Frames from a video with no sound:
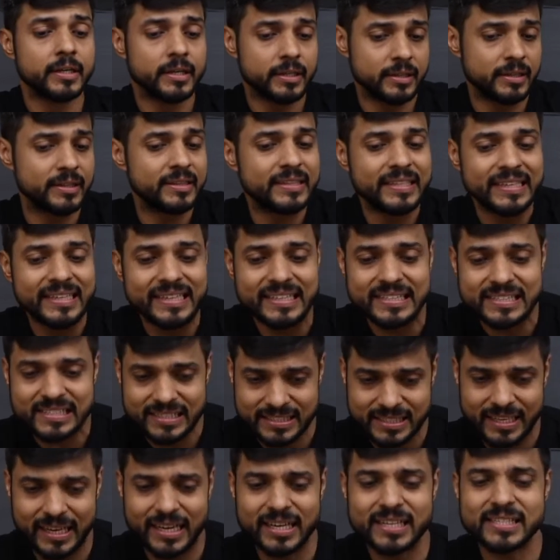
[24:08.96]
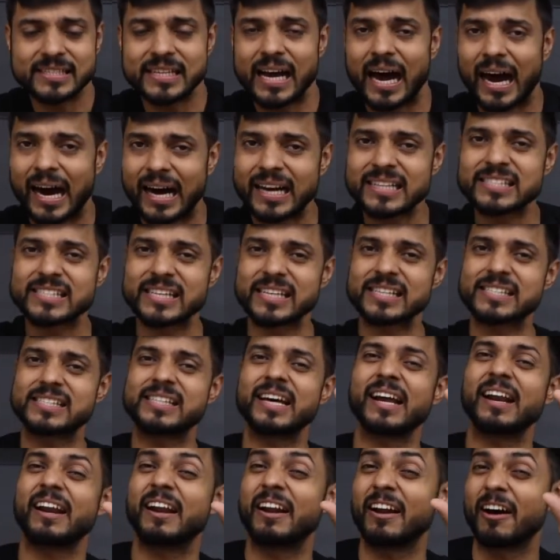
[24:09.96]
these things are just the
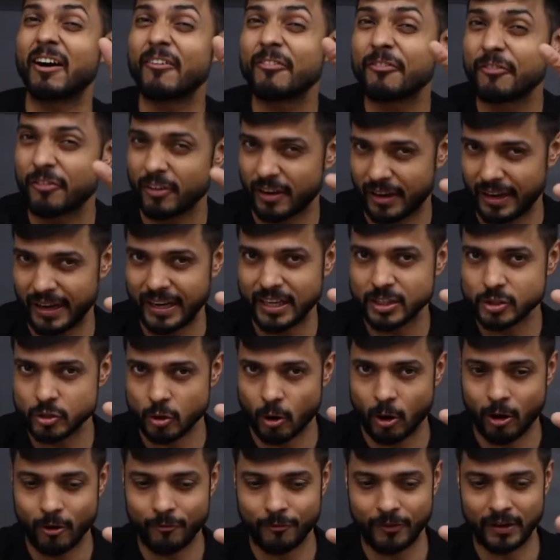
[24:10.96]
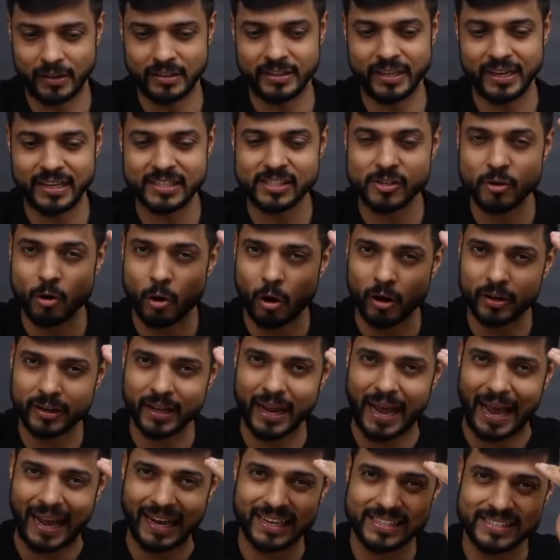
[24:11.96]
rough range of it. There is not an
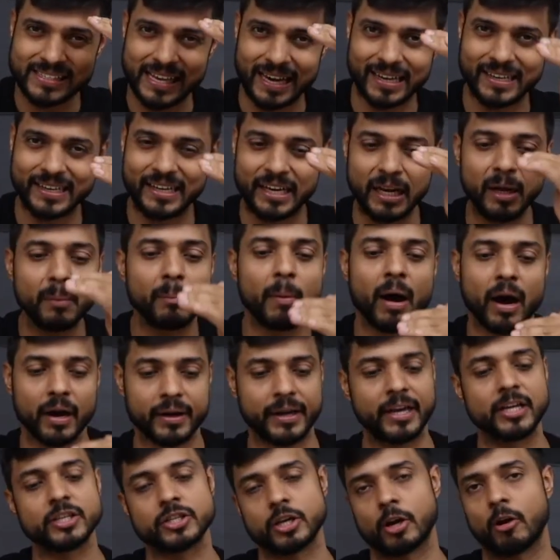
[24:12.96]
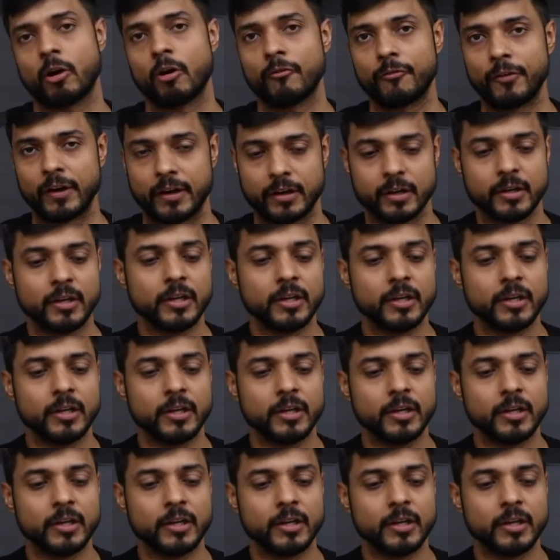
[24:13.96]
exact demarcation of it.